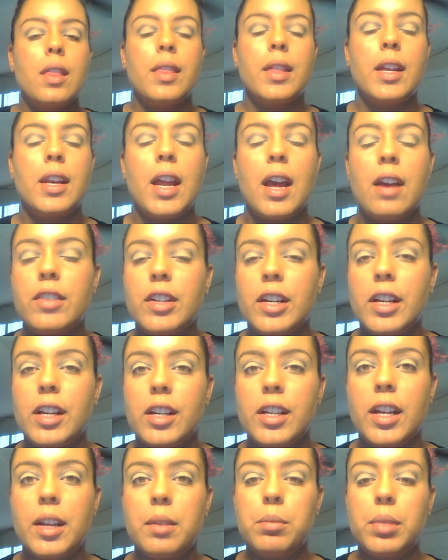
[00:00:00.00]
Then after
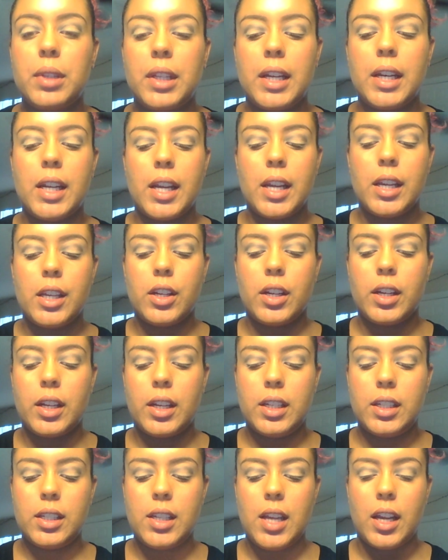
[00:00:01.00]
you're done blending, you're
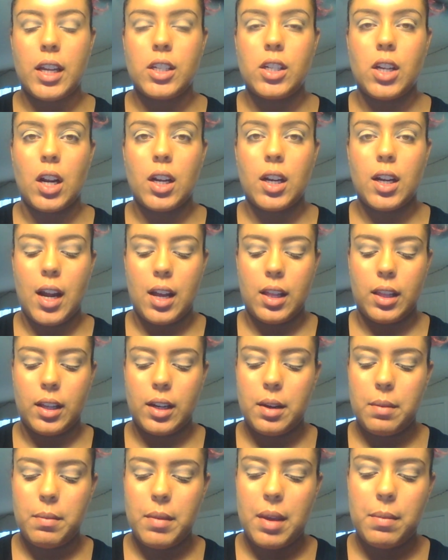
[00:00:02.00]
gonna take a darker
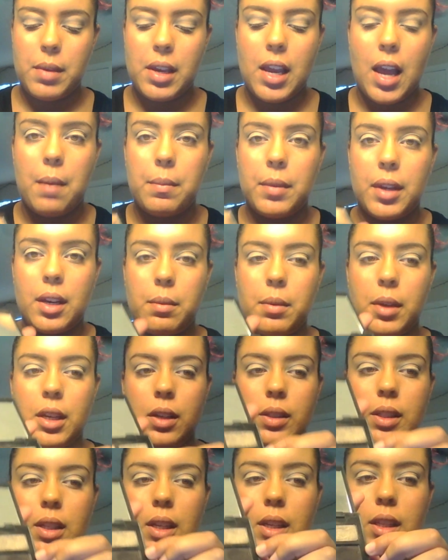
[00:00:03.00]
color. Maybe I'm gonna be
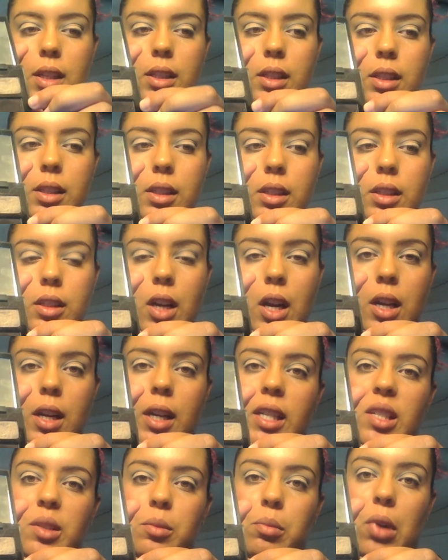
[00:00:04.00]
using this
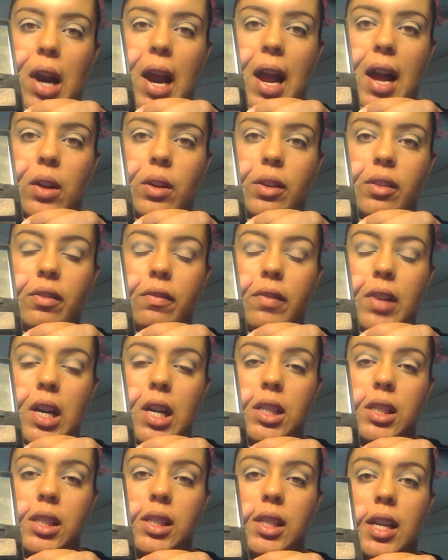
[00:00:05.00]
darkish brown
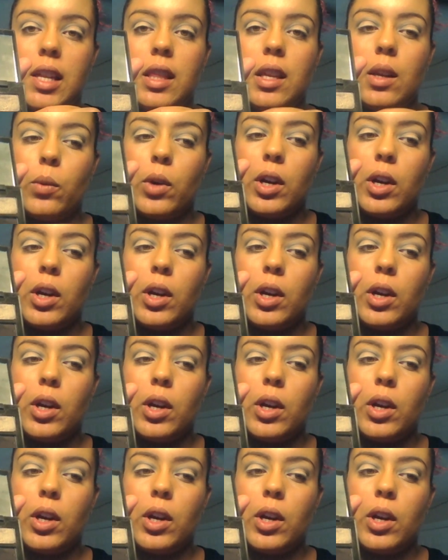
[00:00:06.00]
first and then